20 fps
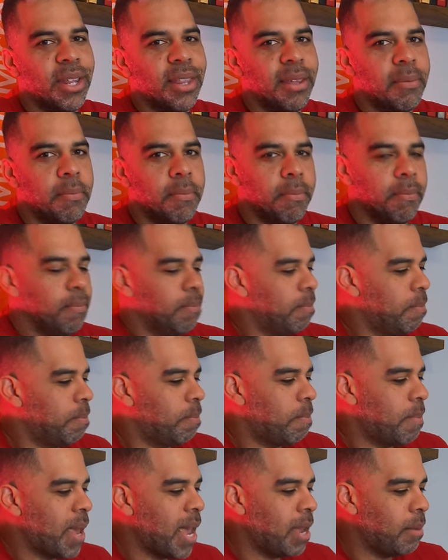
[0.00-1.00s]
of the
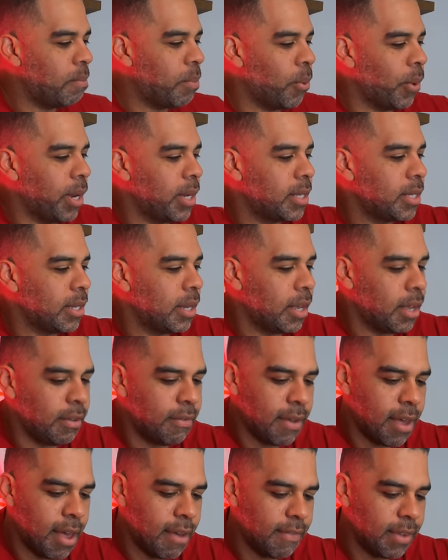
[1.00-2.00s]
pain points
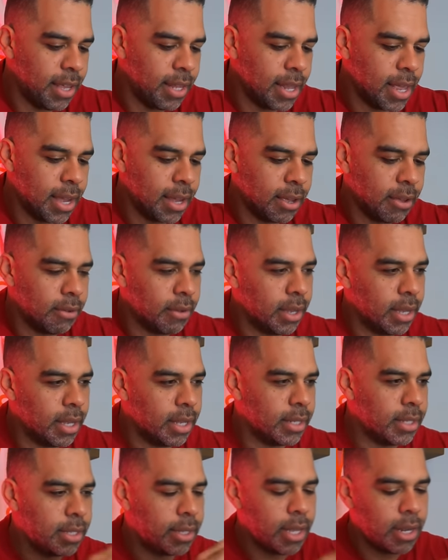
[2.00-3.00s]
of having LEGO
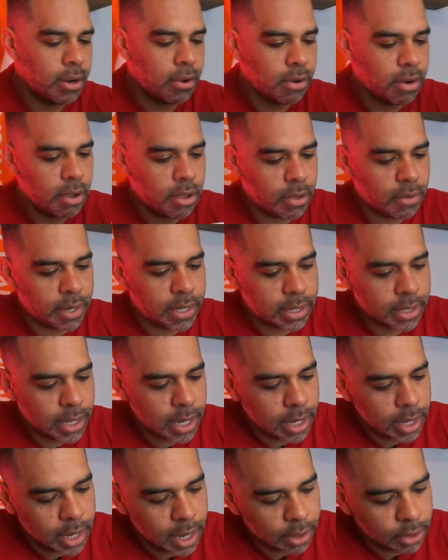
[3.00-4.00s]
is they don't always
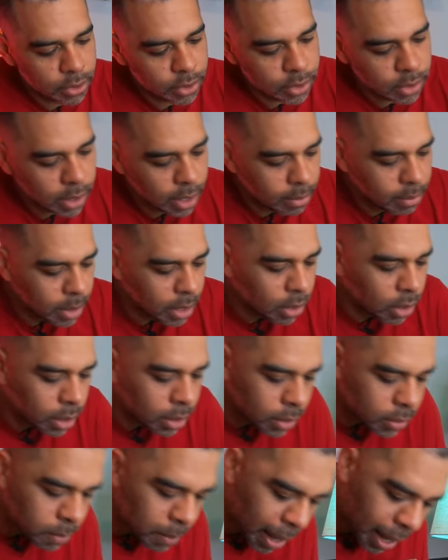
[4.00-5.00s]
stay together. So let me hook
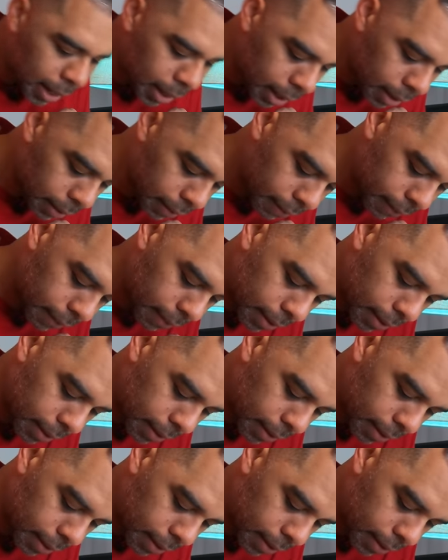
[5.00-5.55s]
this back in.